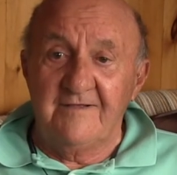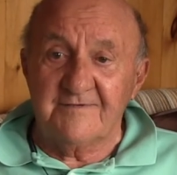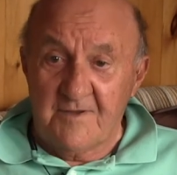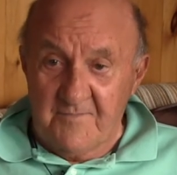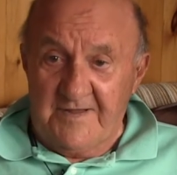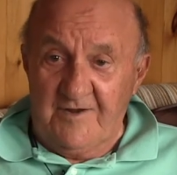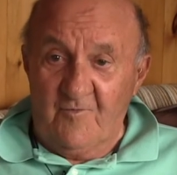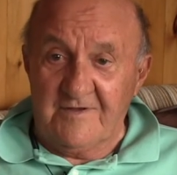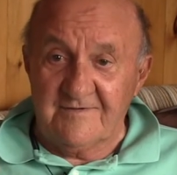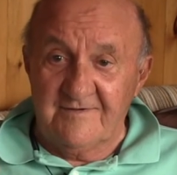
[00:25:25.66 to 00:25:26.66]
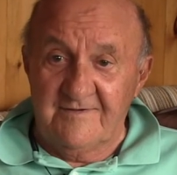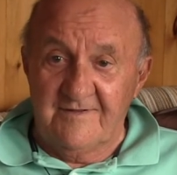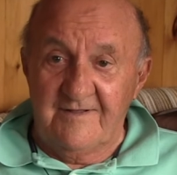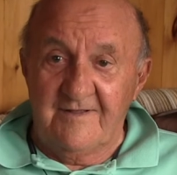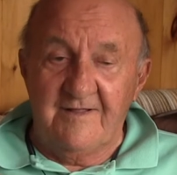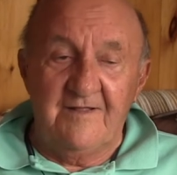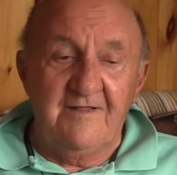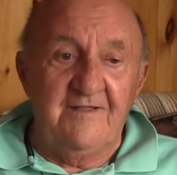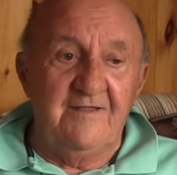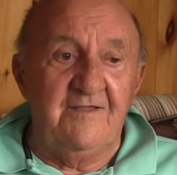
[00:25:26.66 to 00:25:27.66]
Somebody was.
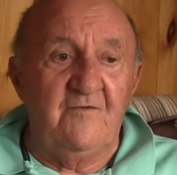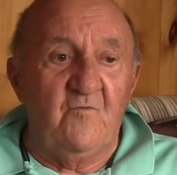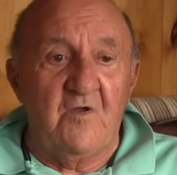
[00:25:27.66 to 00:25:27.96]
And